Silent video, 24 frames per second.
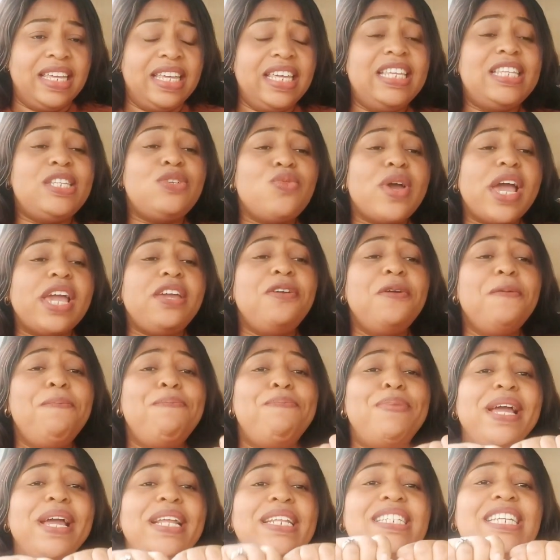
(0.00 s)
It's where you
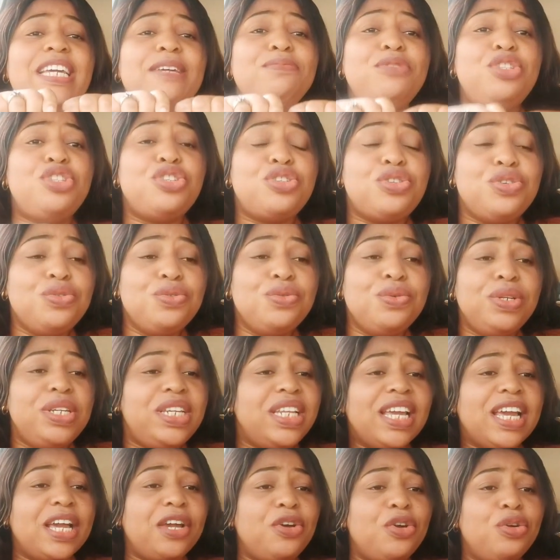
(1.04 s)
bend them to,
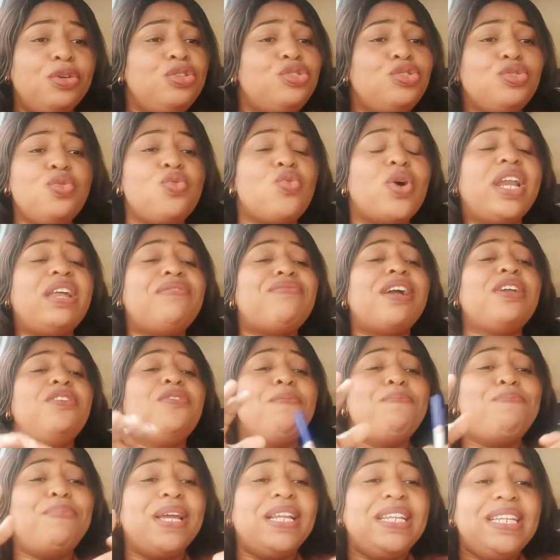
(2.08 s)
they are going to. Whatever you
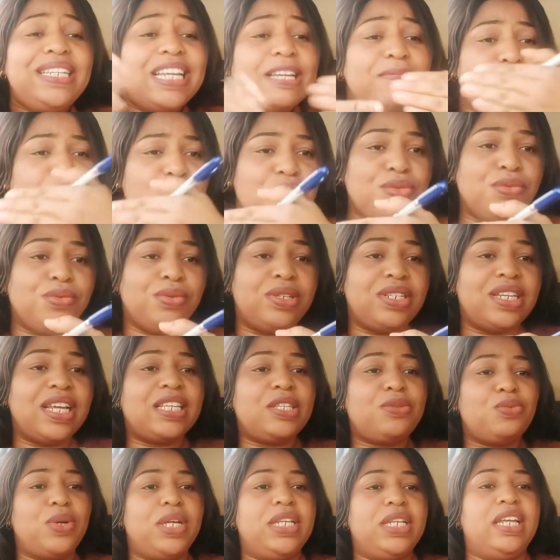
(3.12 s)
bend them to,
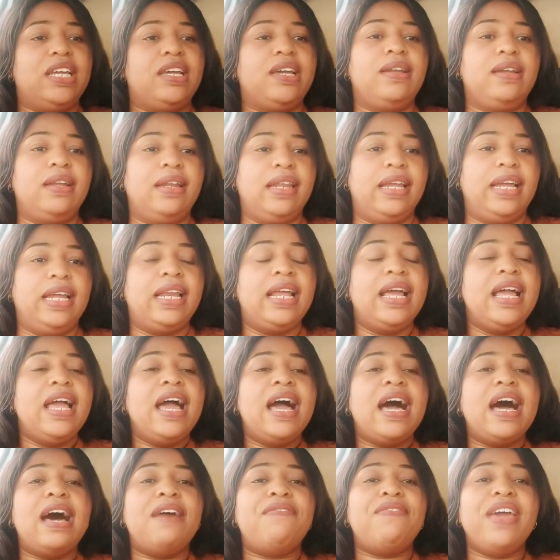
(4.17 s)
that's where they are going to learn.
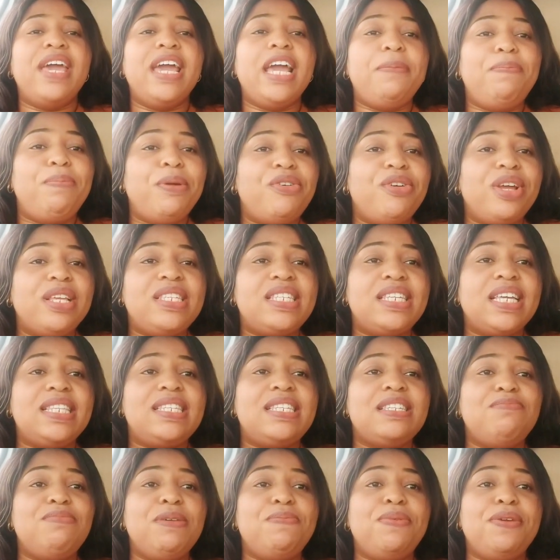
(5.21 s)
I've heard parents say
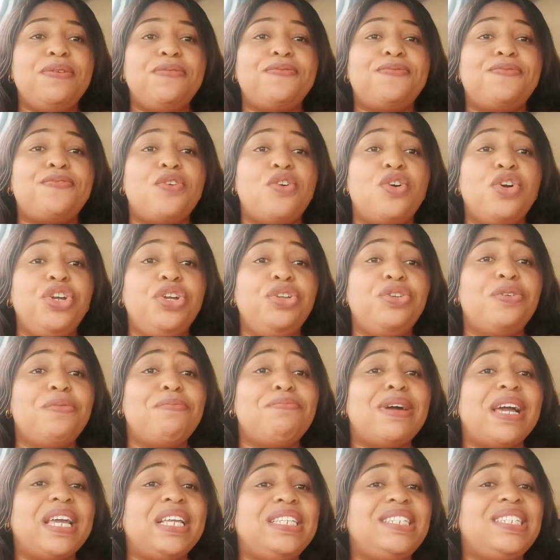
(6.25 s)
to me before, you know,
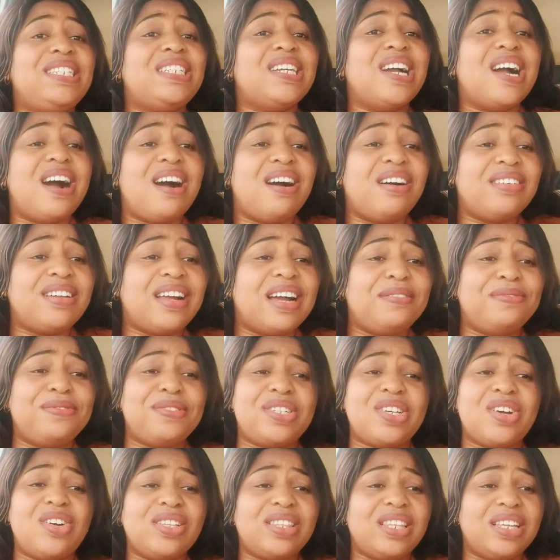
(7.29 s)
my child, I've
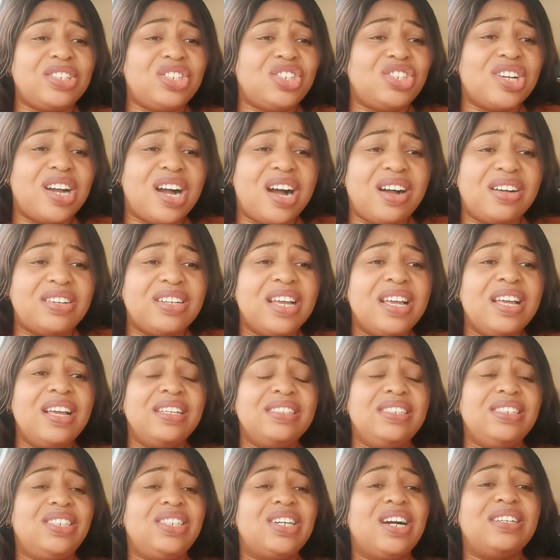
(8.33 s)
taught the child
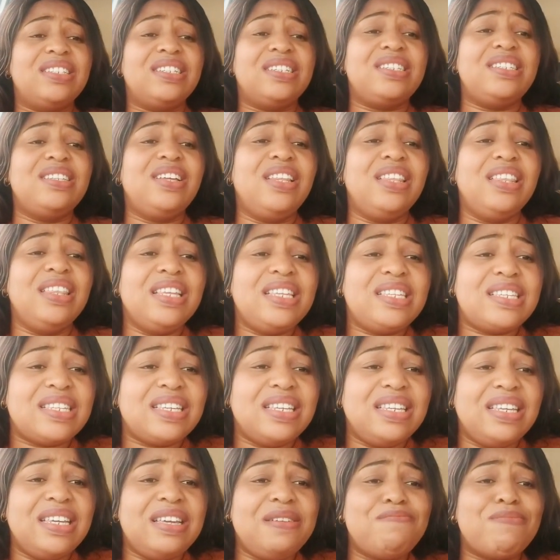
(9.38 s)
is not
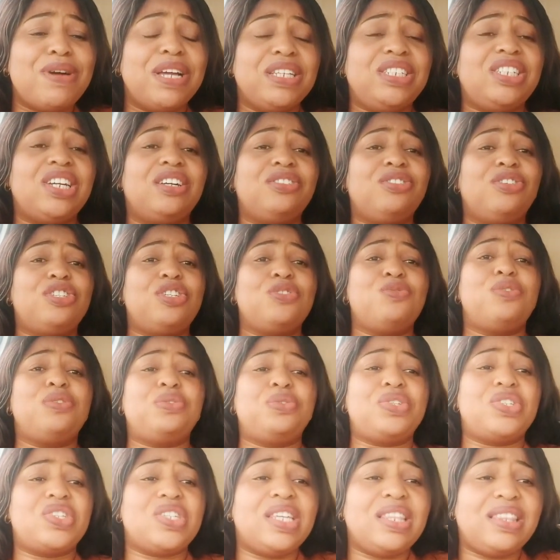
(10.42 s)
listening, my child doesn't want to
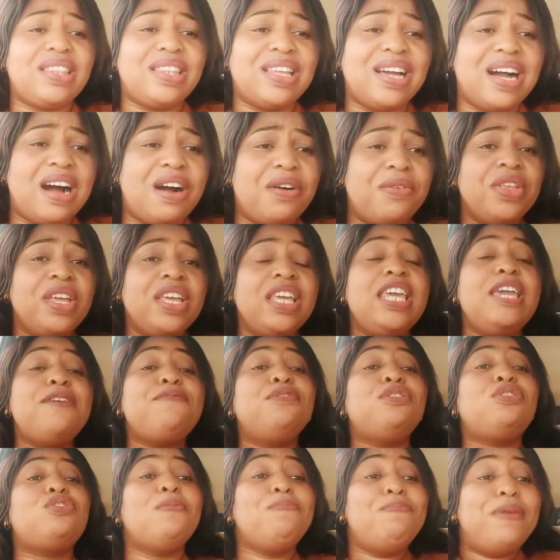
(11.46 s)
sit down,
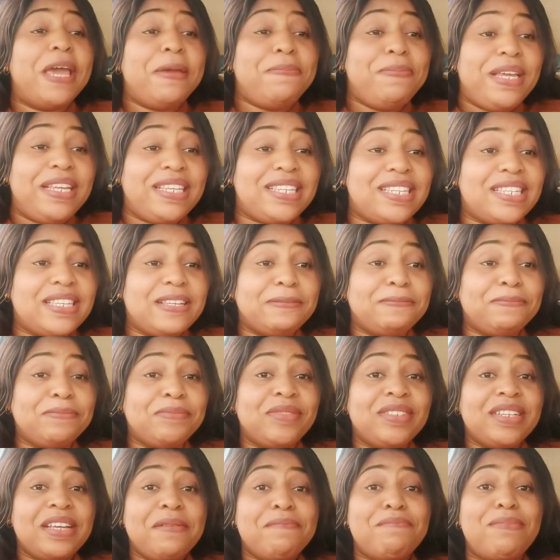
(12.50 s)
even to babies.
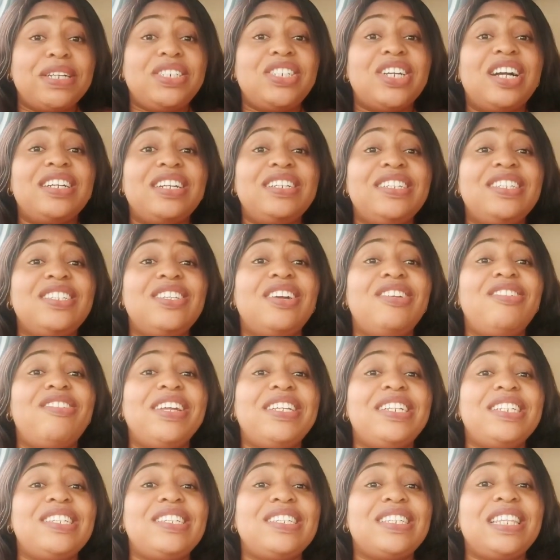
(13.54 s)
My child is not
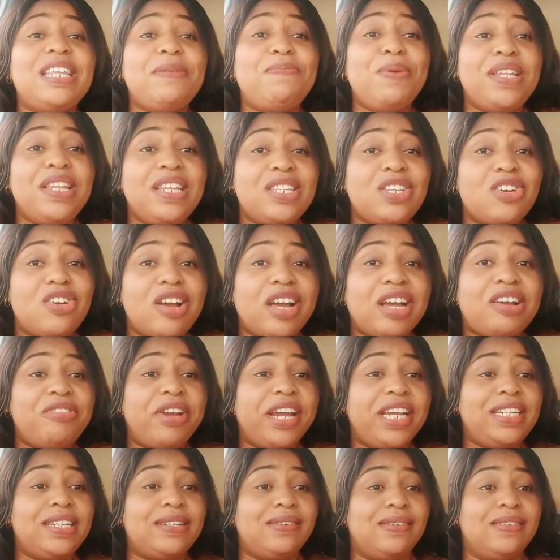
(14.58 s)
ready to sleep in his or her
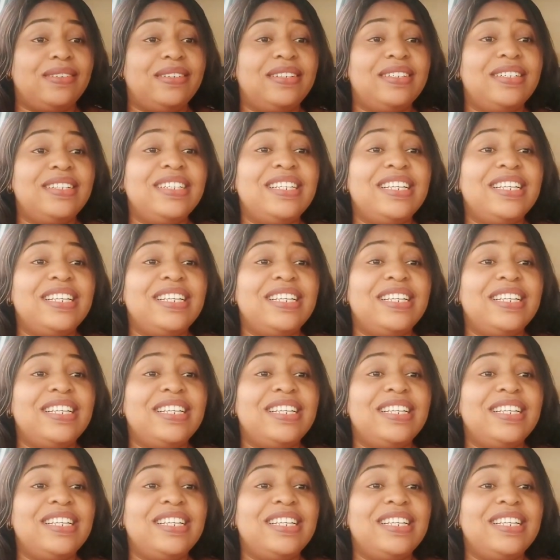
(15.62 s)
cradle.